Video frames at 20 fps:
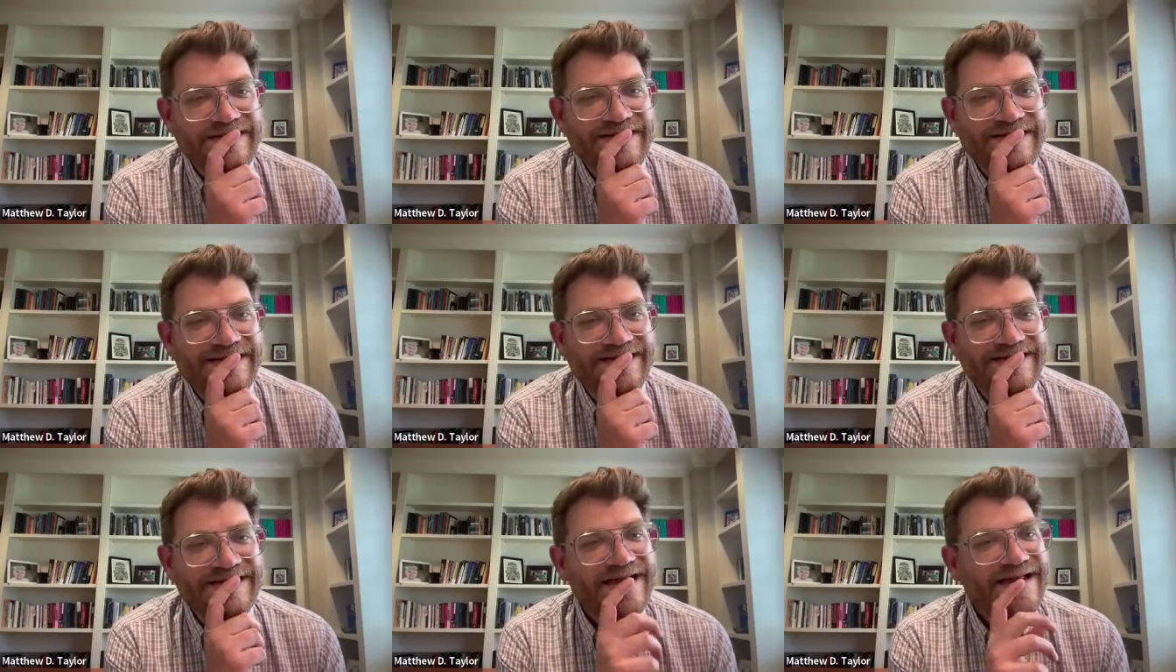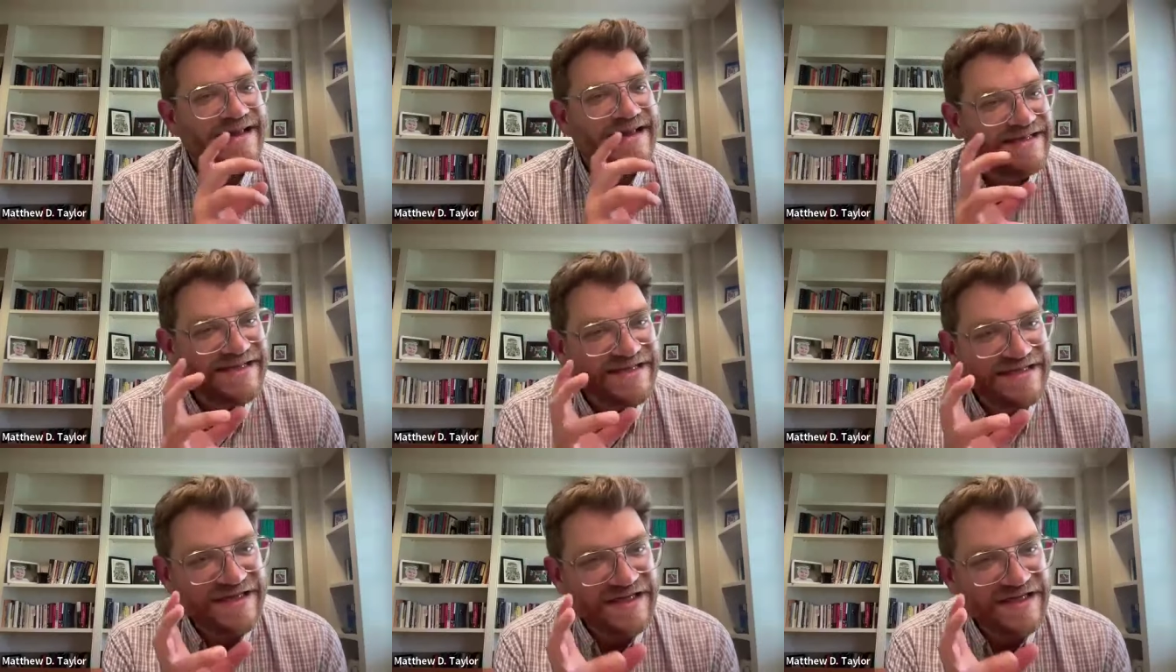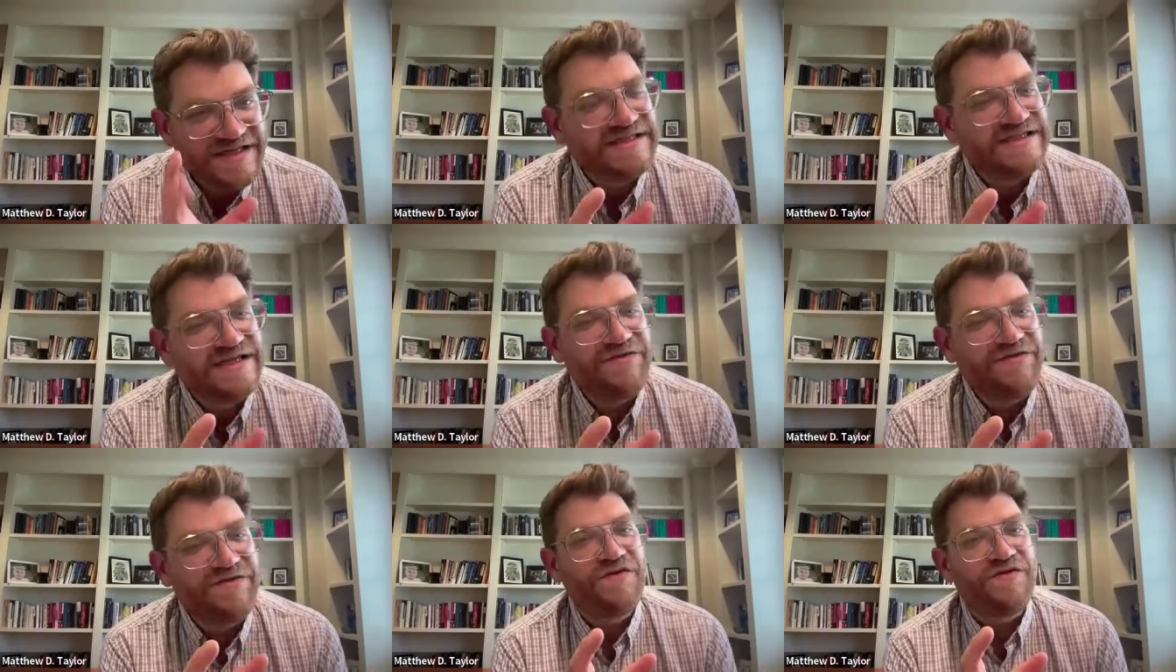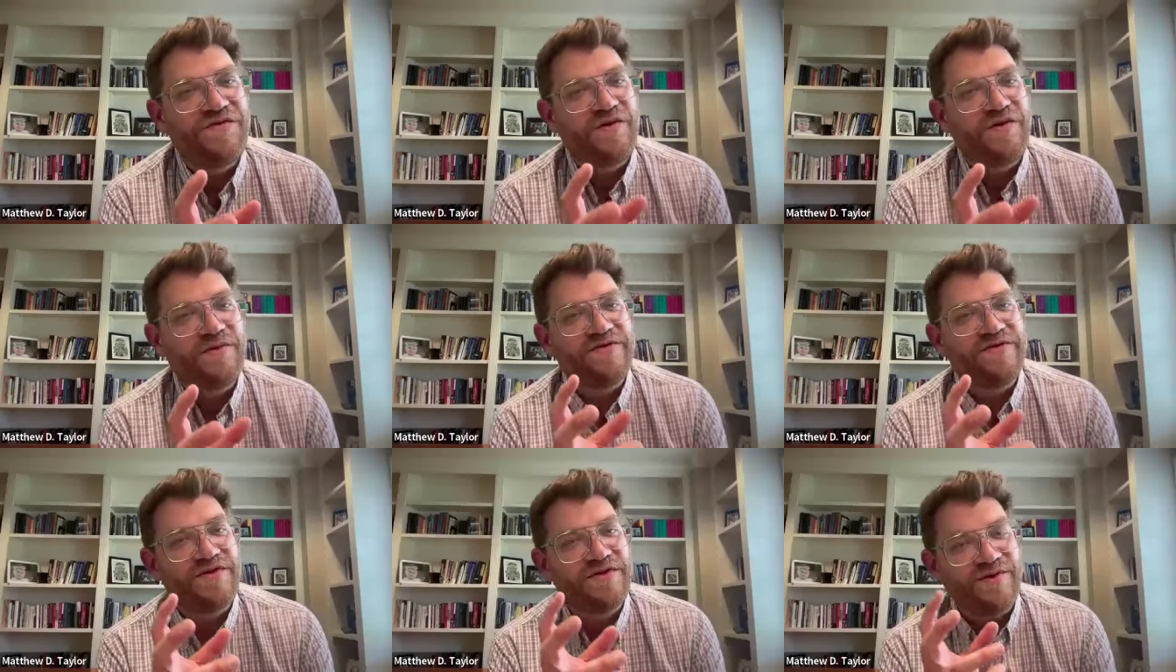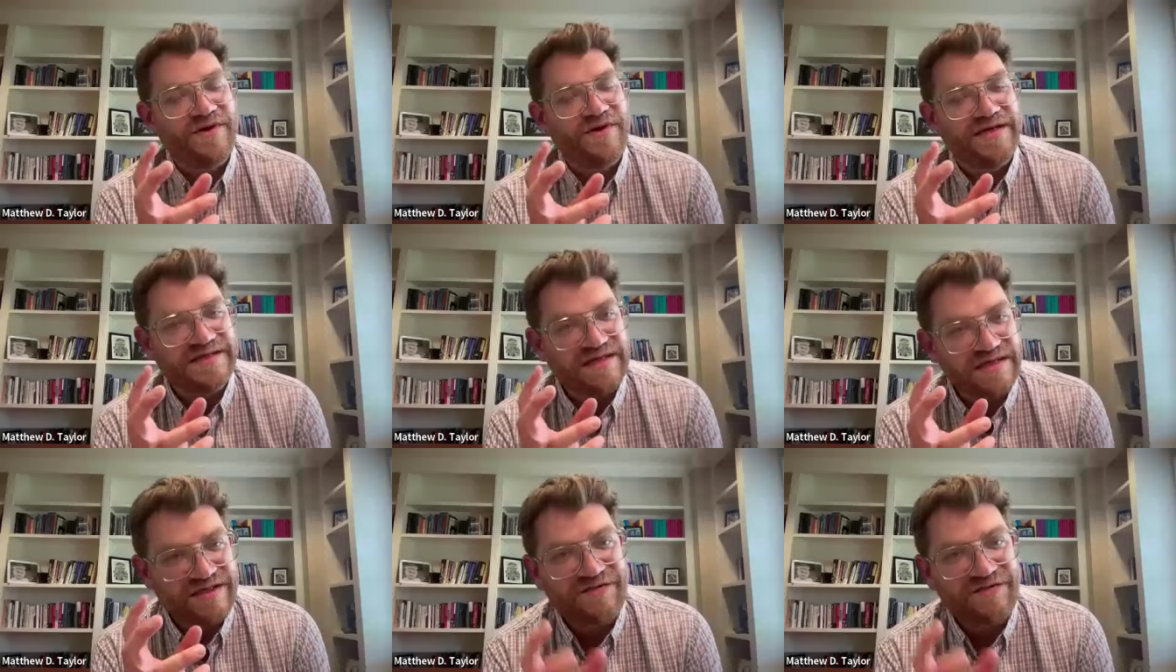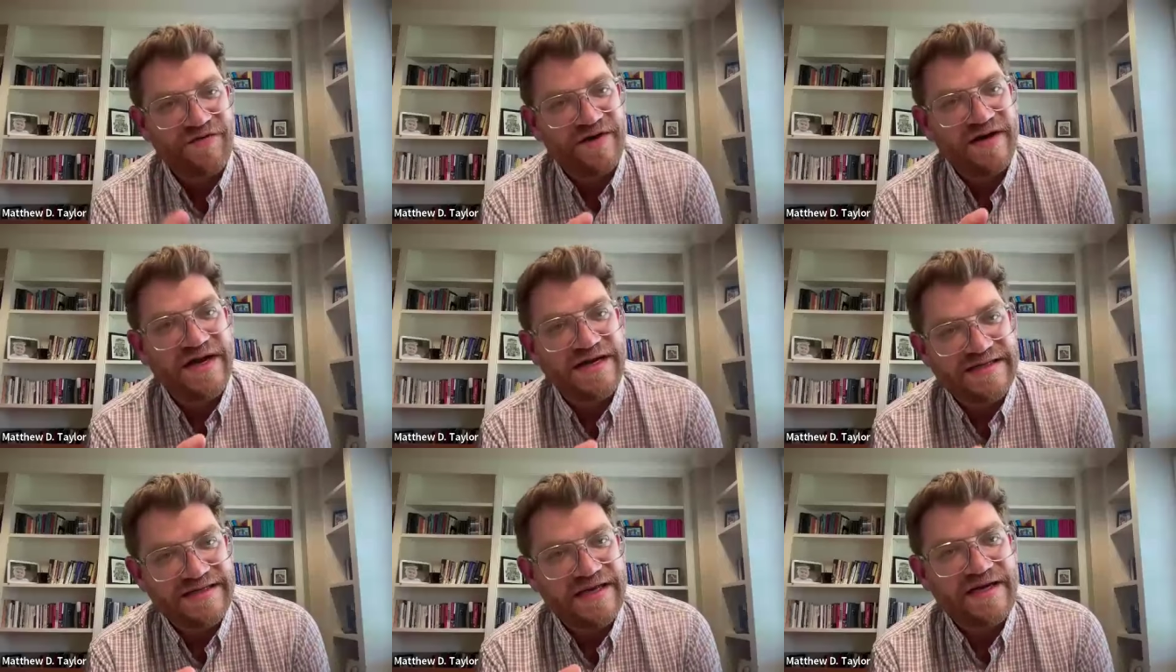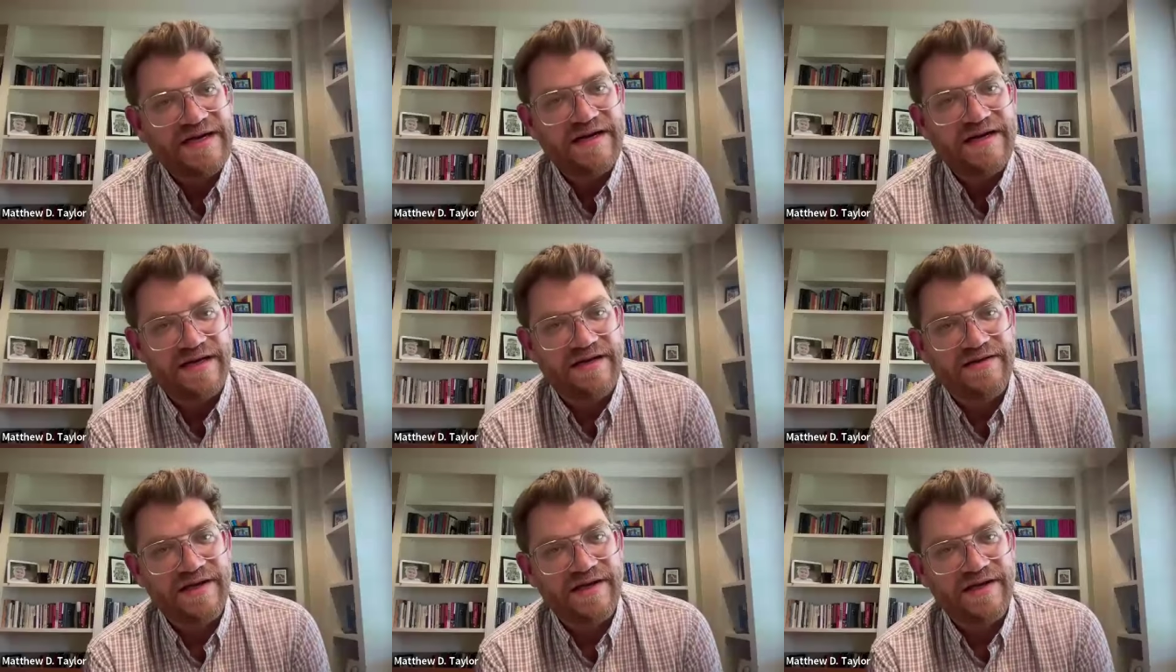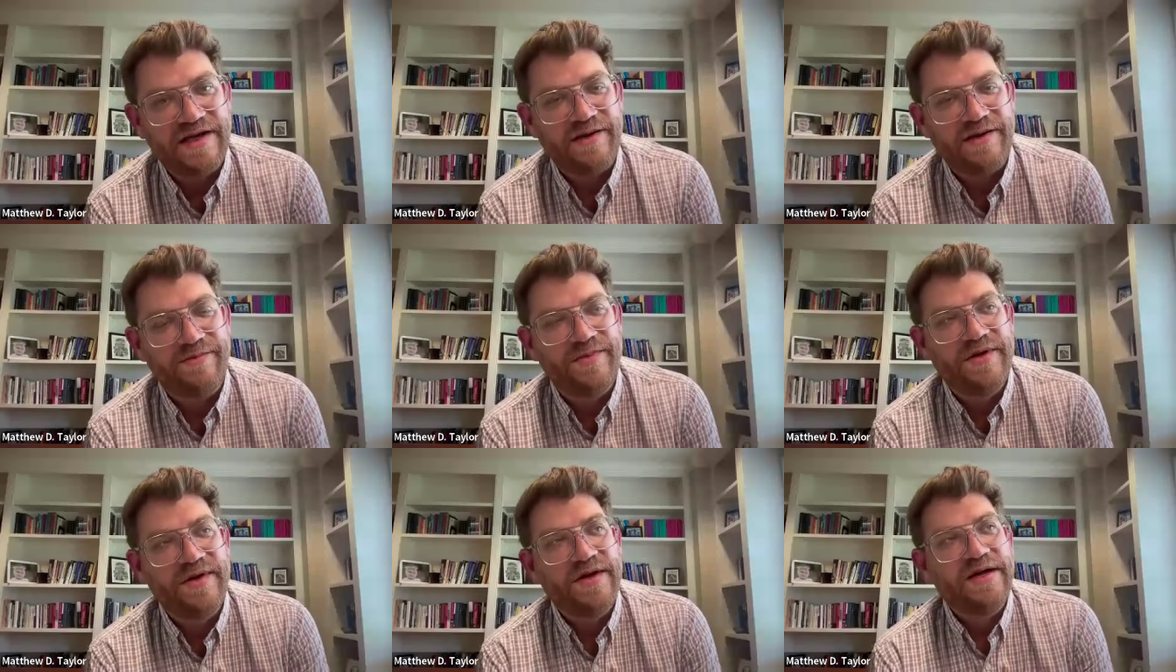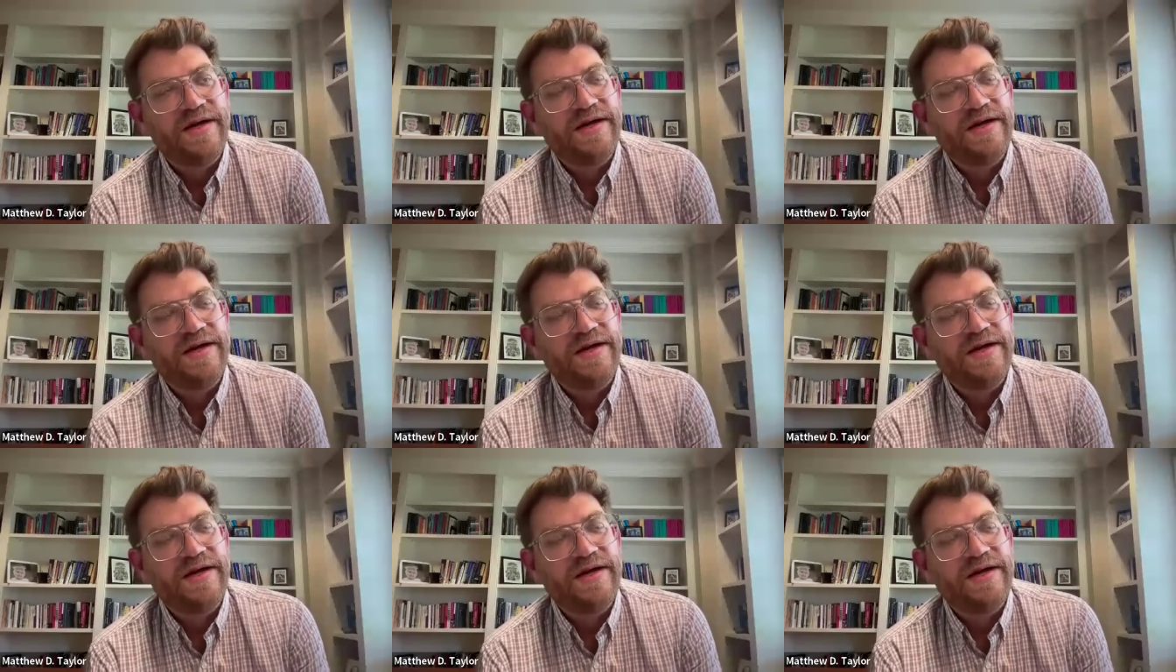Like that it's a it's a different form of authority, it's a different identity claim.